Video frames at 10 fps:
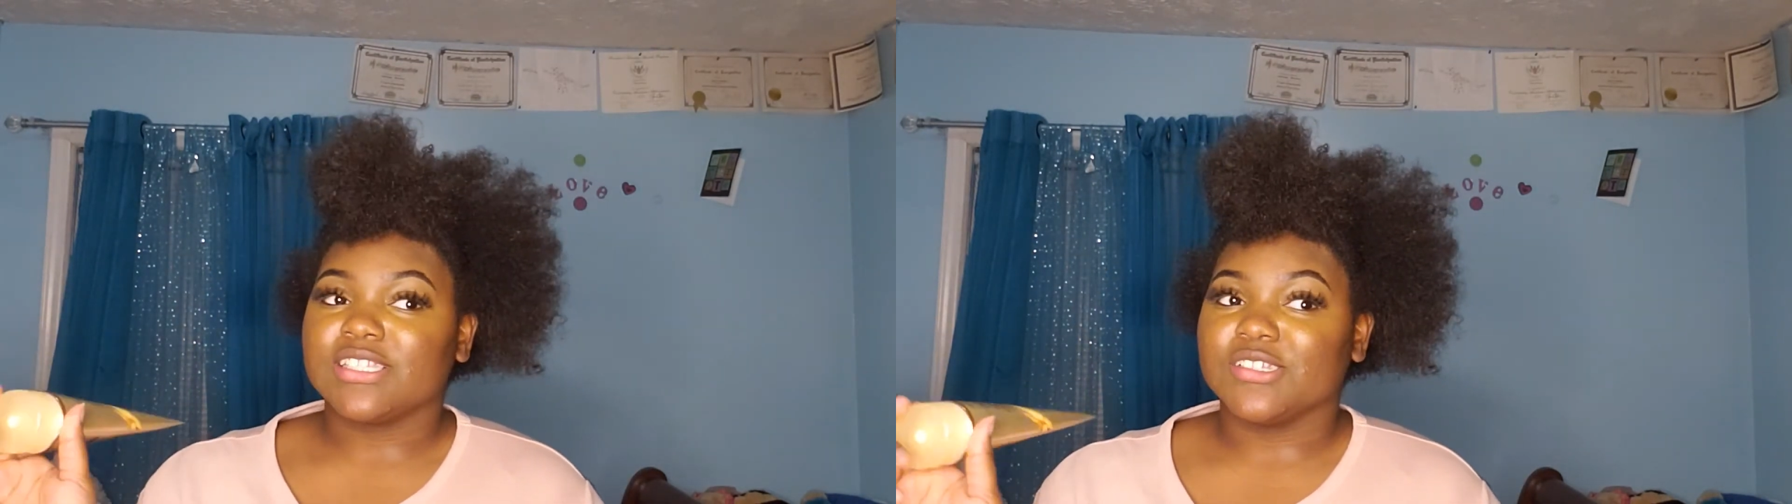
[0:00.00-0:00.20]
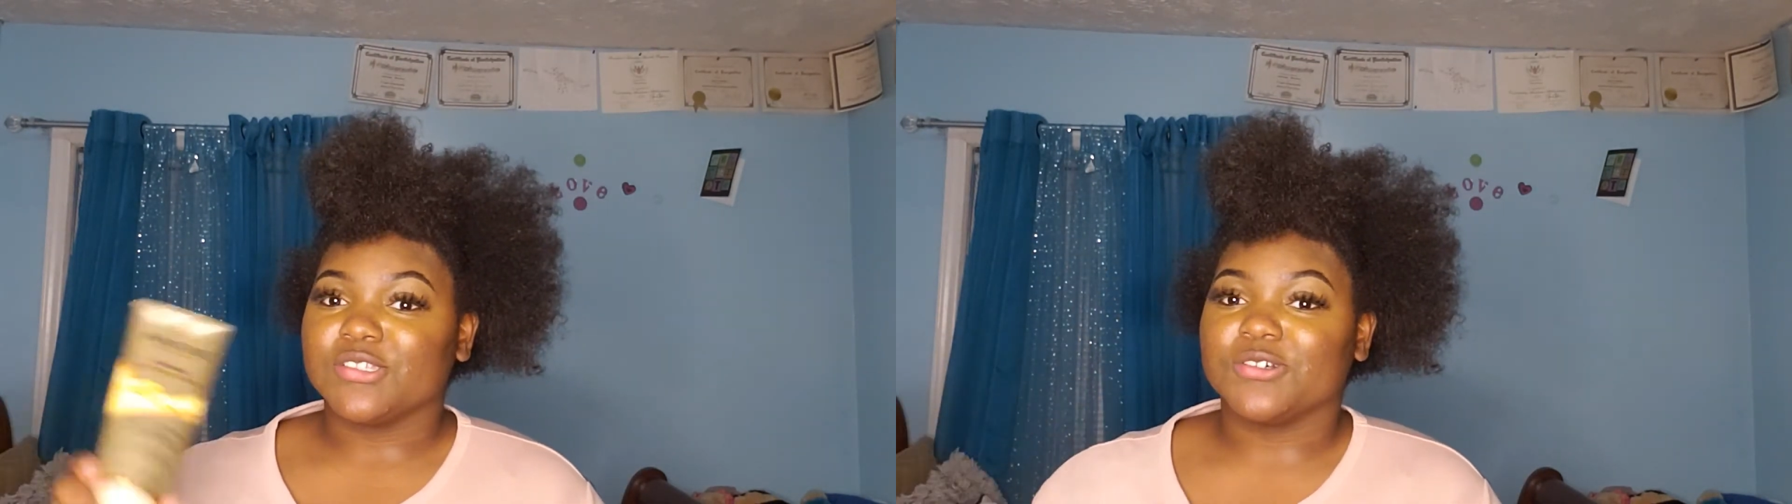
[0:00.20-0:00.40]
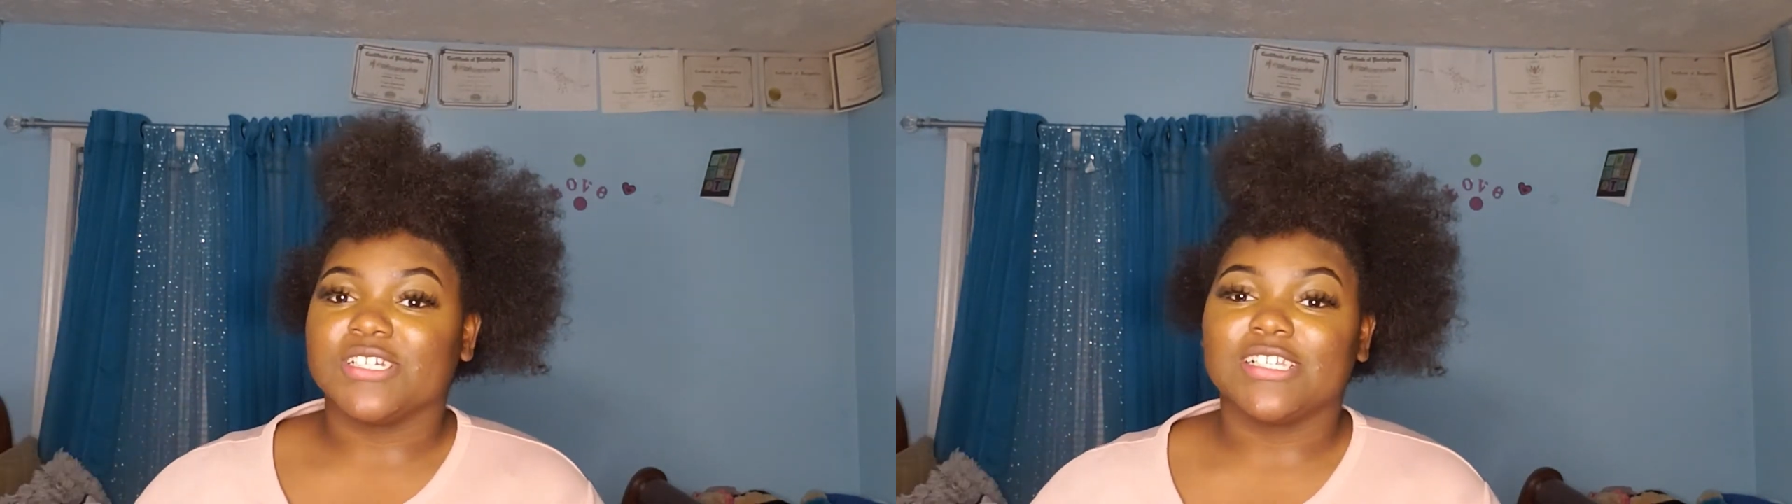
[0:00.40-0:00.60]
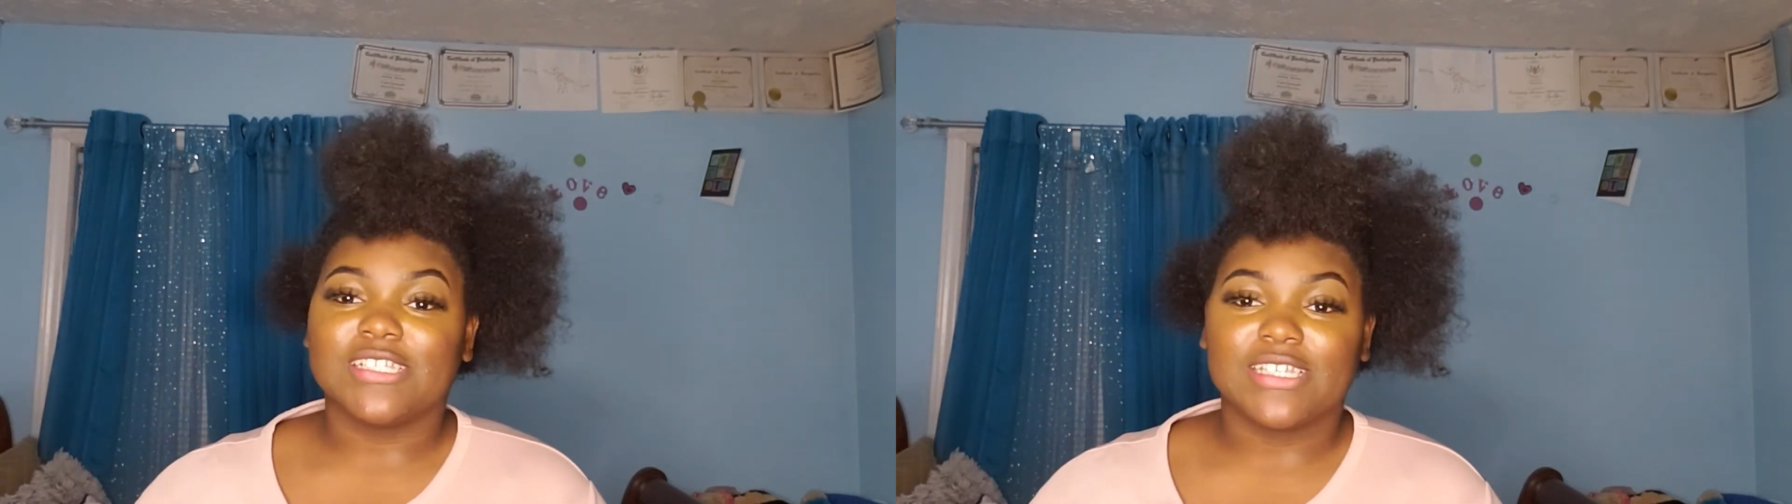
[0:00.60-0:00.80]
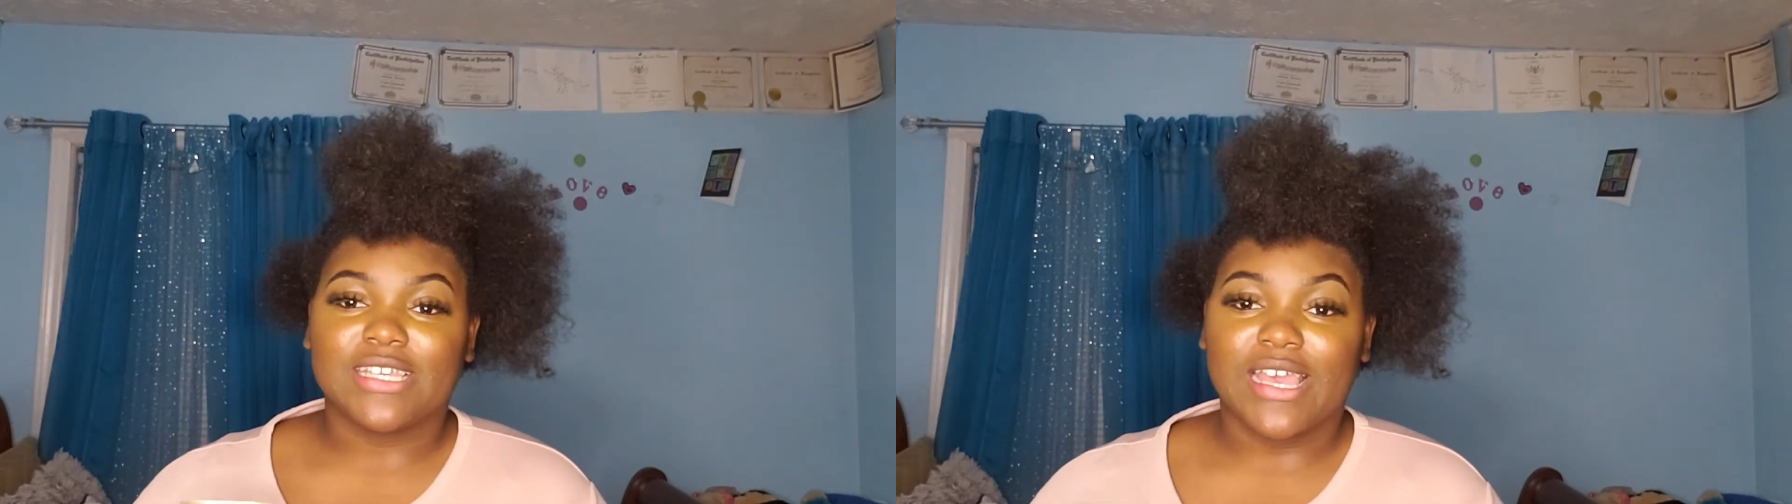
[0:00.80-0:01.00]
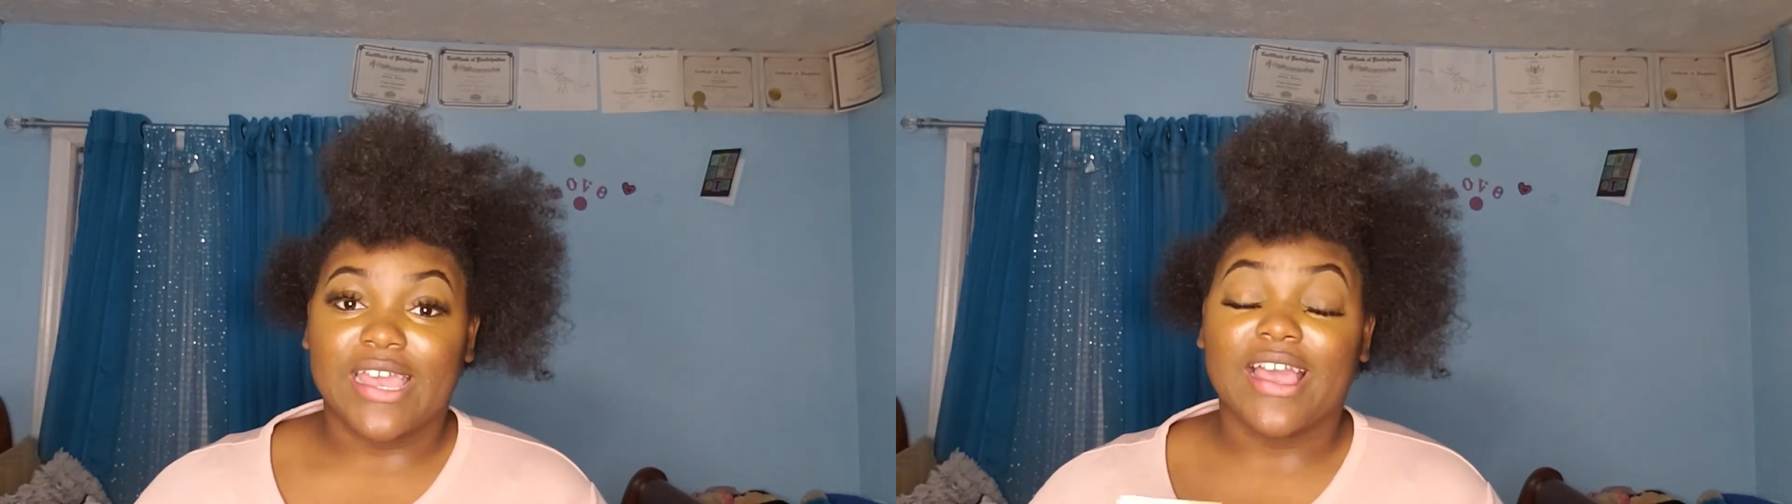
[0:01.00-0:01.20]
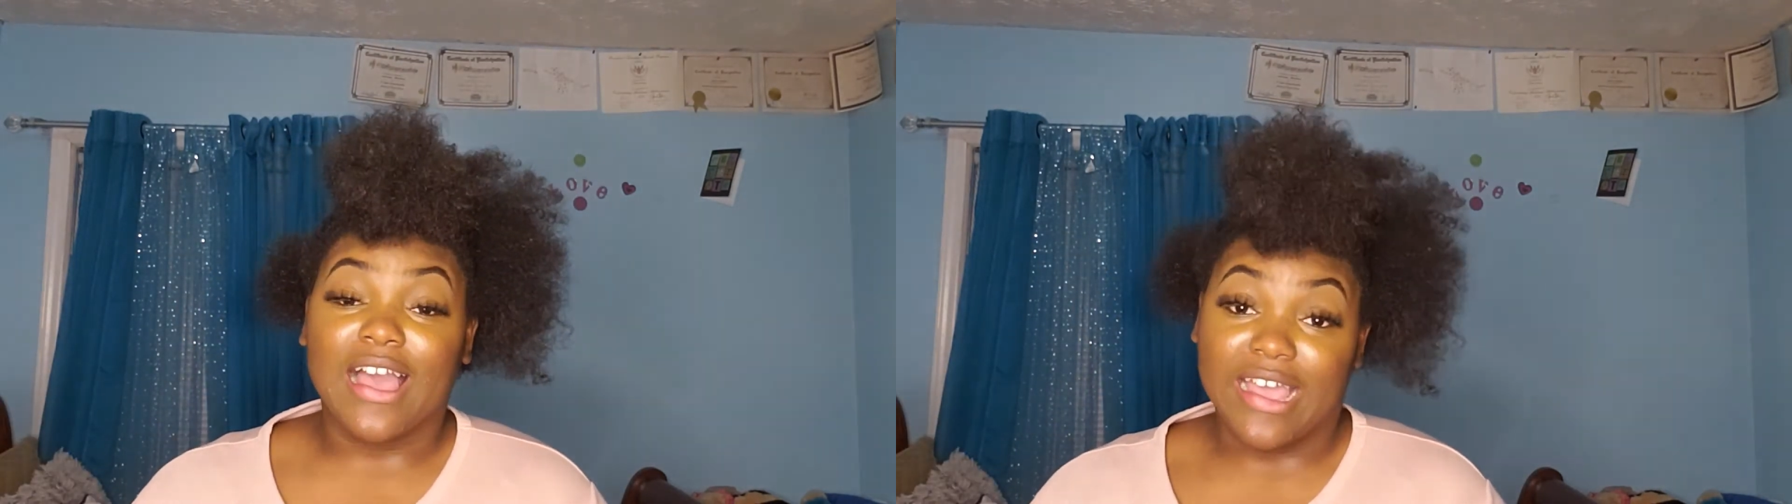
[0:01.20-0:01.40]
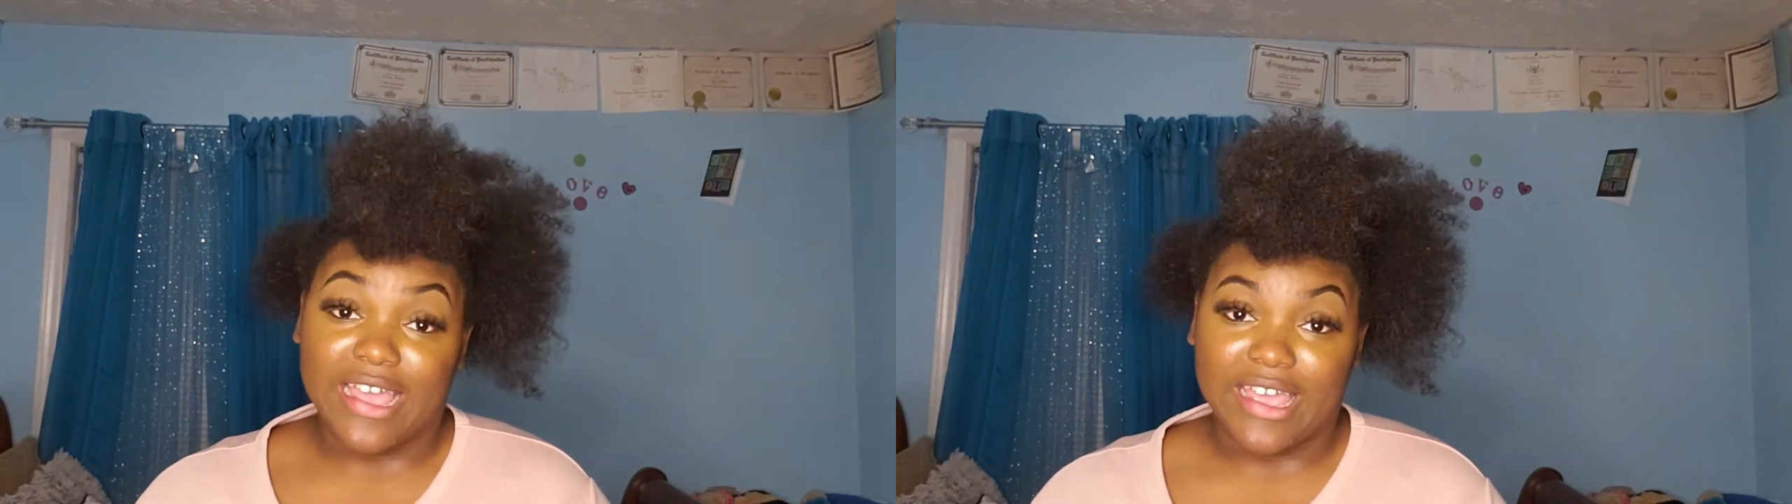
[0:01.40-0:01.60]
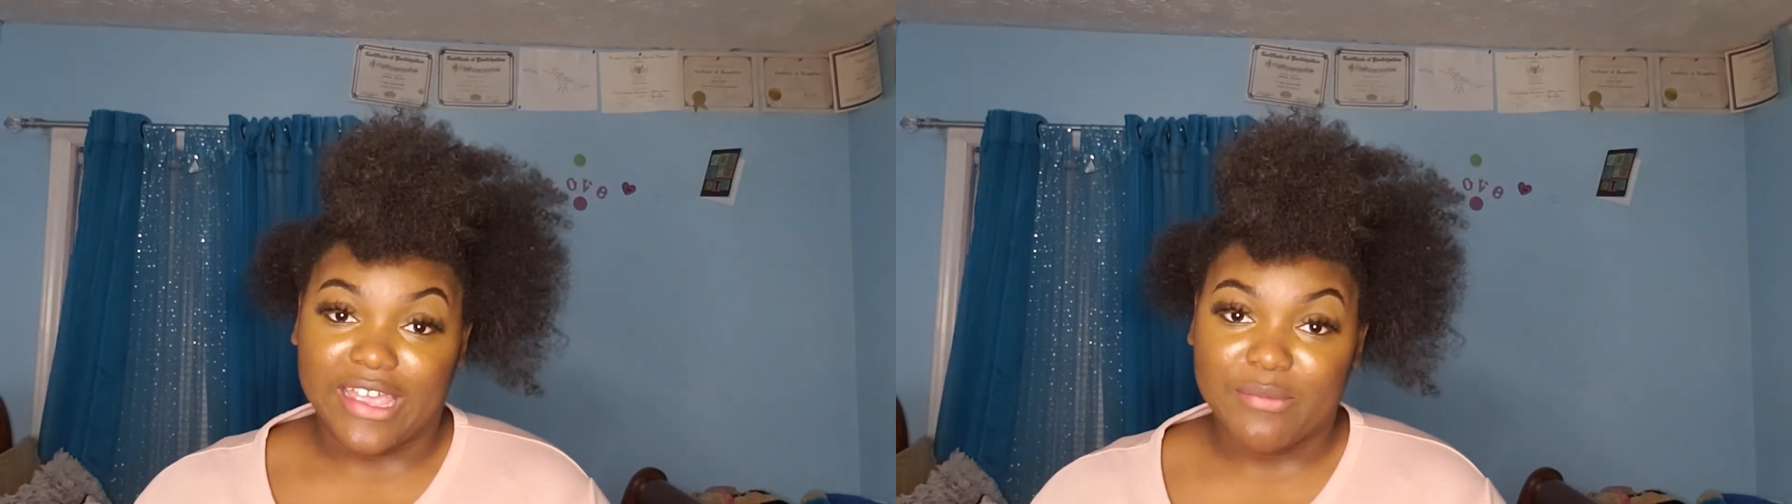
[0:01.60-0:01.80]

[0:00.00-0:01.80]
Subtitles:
Notorious K.I.A.